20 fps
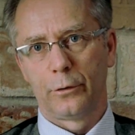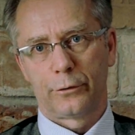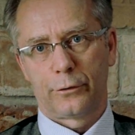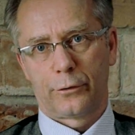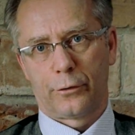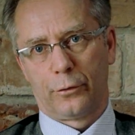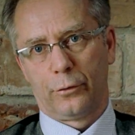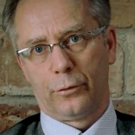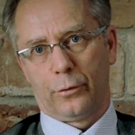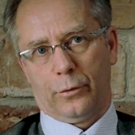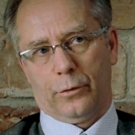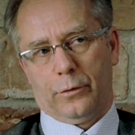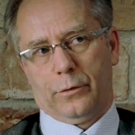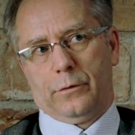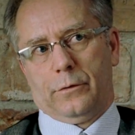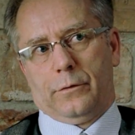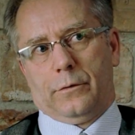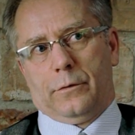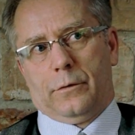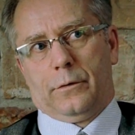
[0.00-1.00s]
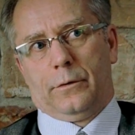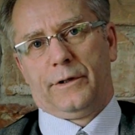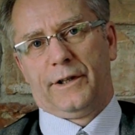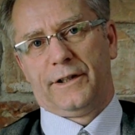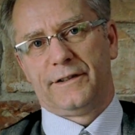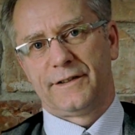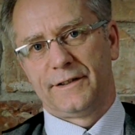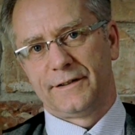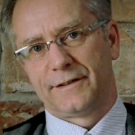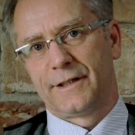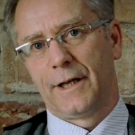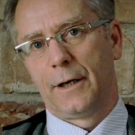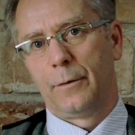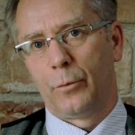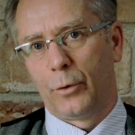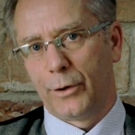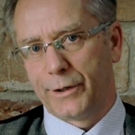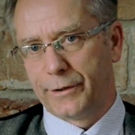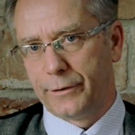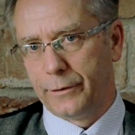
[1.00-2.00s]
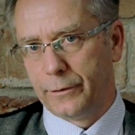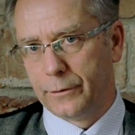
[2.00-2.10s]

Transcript: through this system with